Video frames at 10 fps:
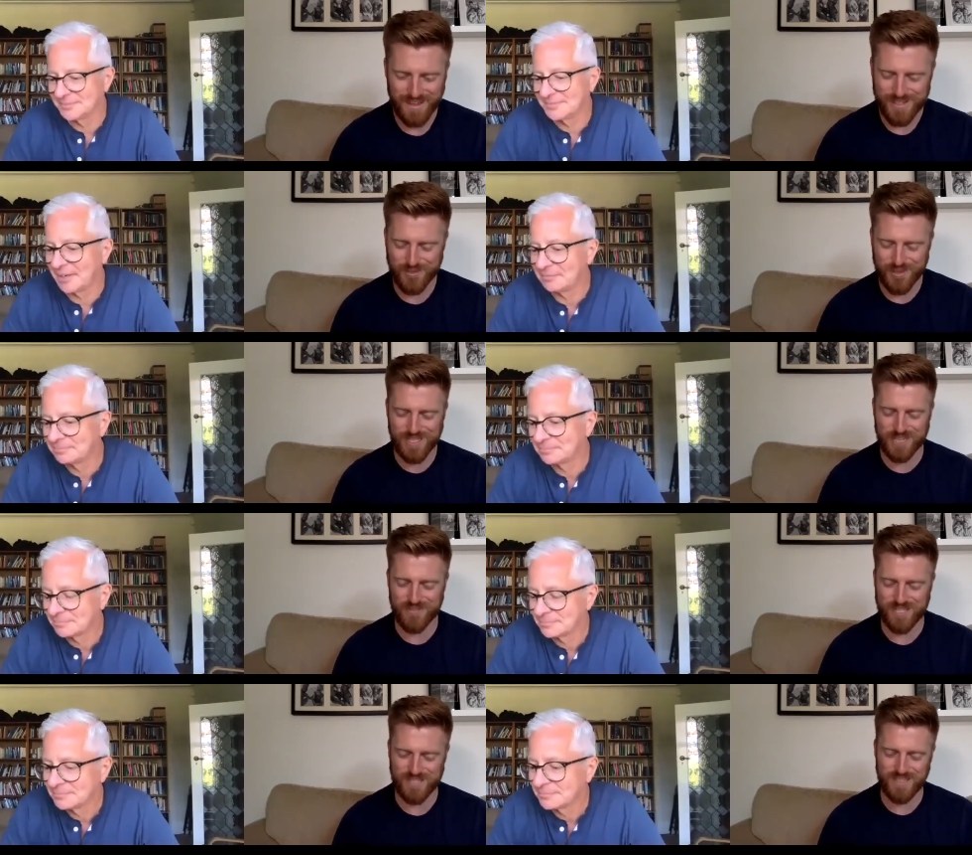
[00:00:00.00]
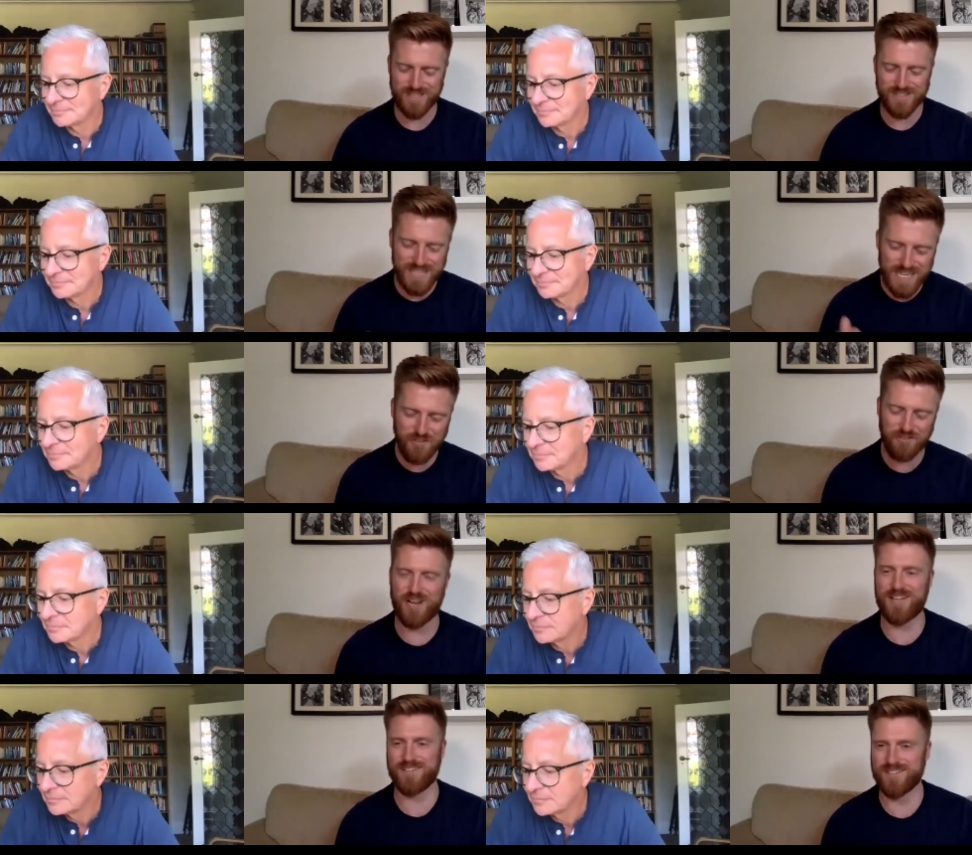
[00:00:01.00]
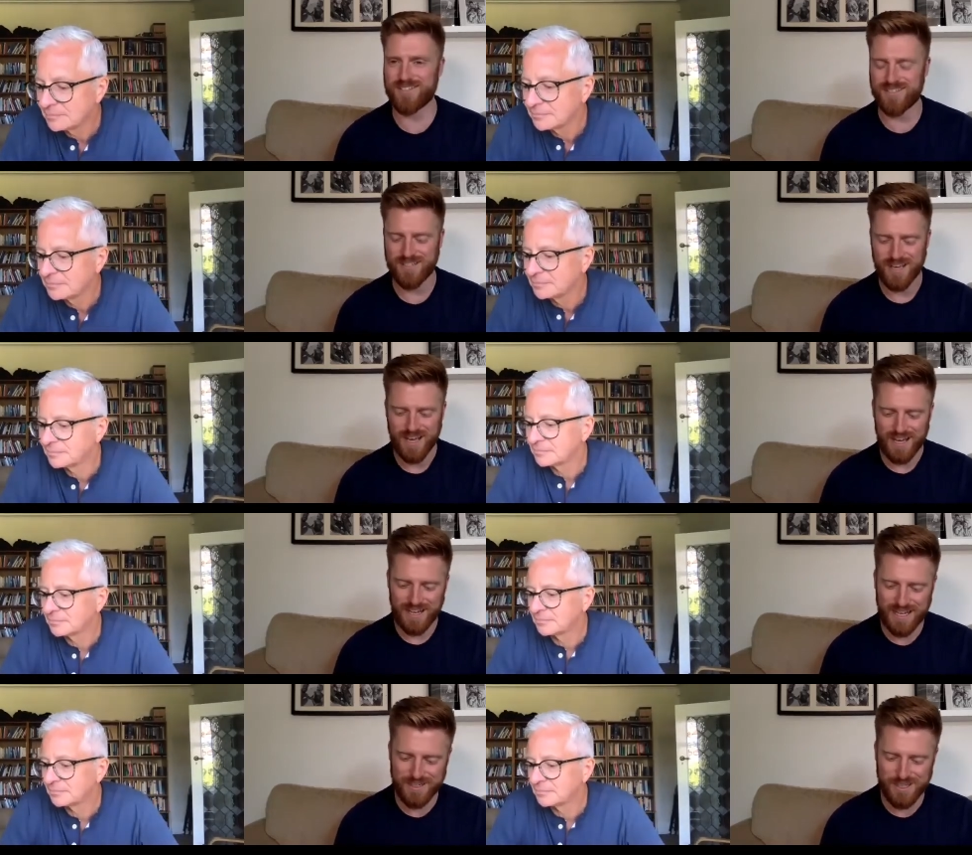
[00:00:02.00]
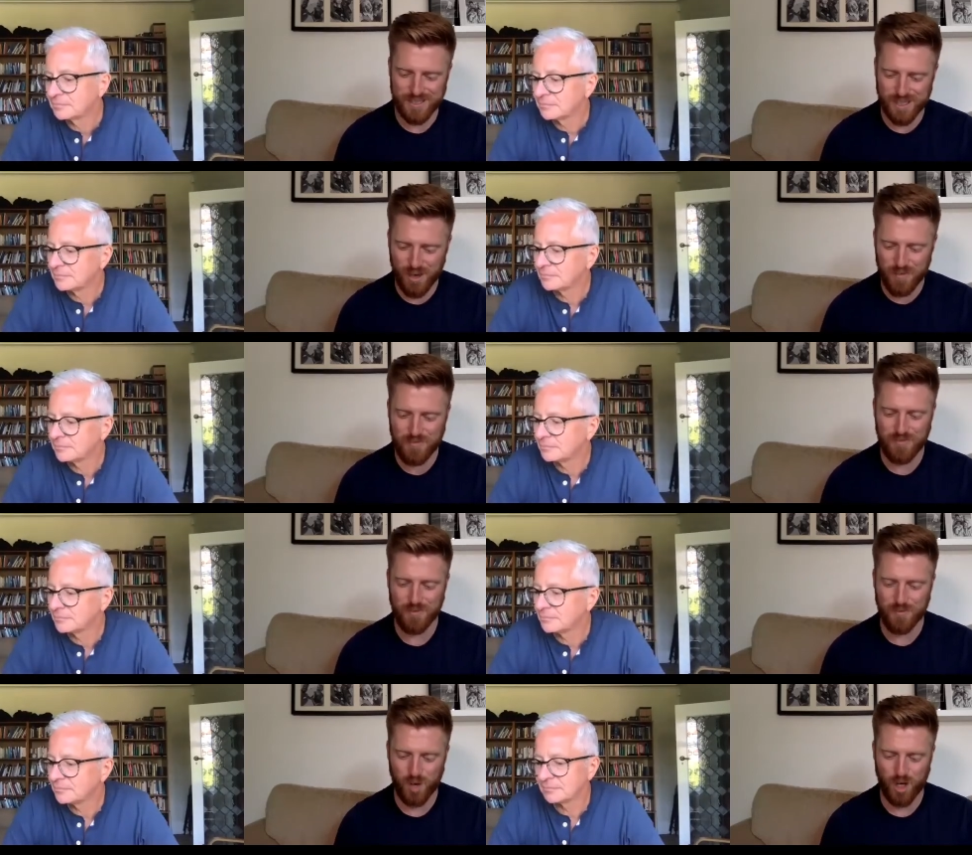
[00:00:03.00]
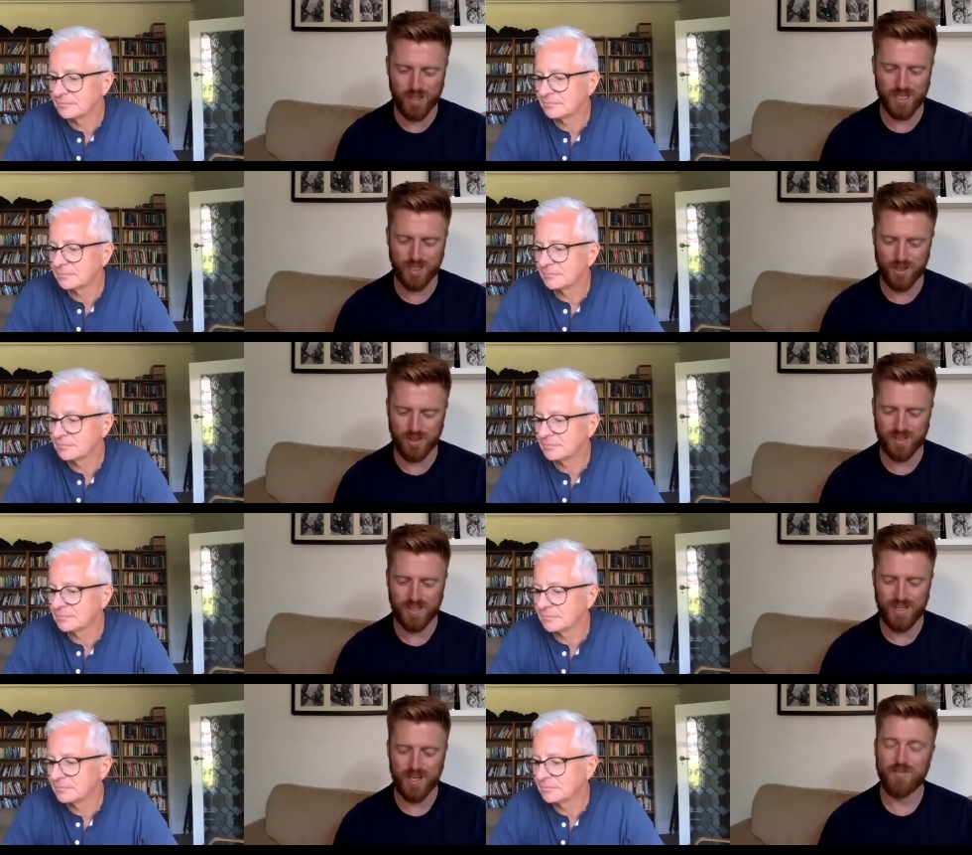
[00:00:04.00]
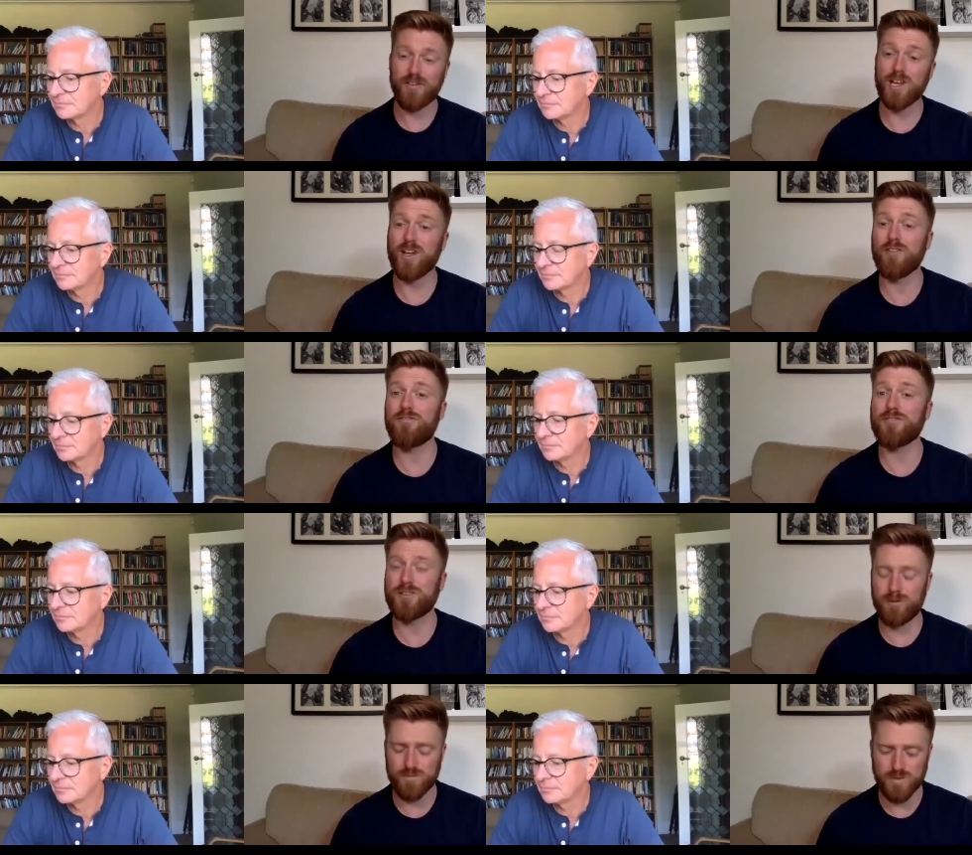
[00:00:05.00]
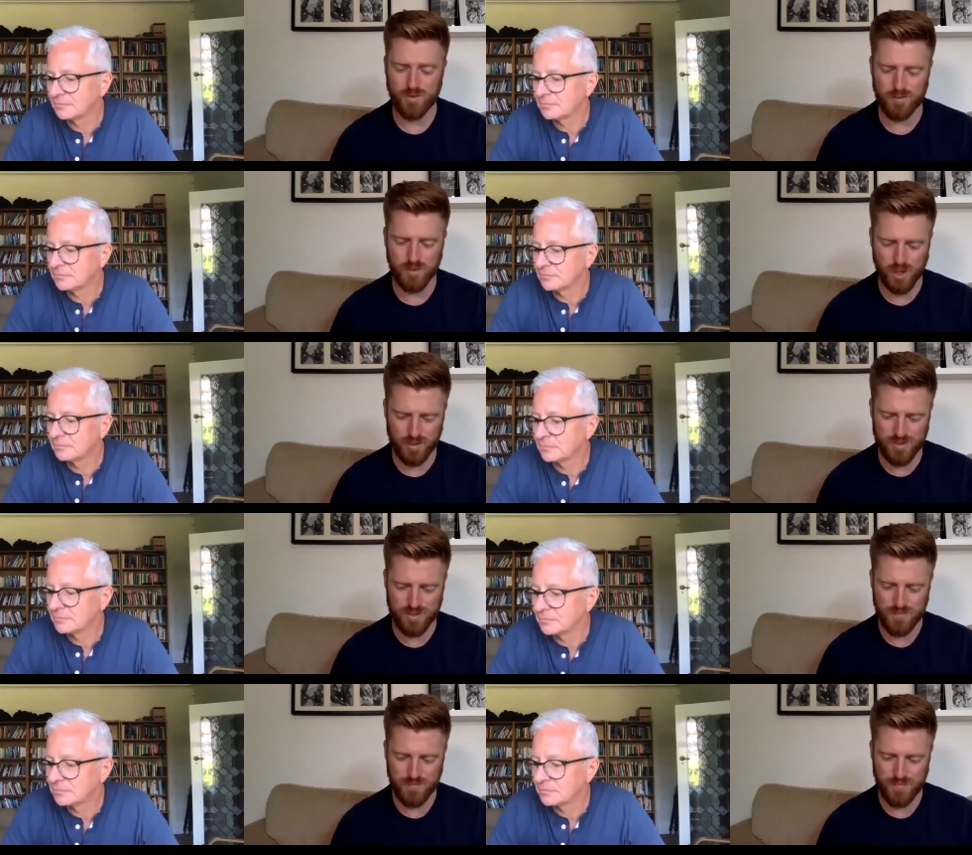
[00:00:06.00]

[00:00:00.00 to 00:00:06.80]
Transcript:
Speaker 1: Yeah. So, verse 7 says this Dear friends, let us love one another, for love comes from God.